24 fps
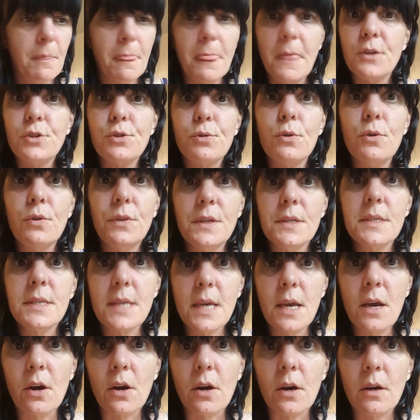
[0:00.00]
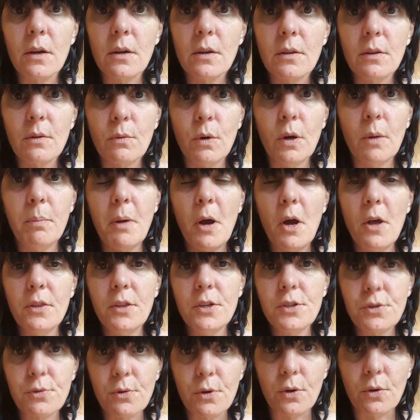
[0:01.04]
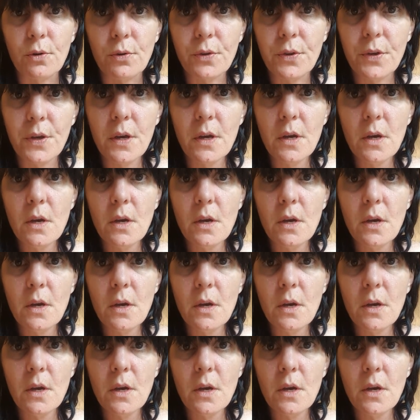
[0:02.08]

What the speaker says: The truth is here. We're upon the truth.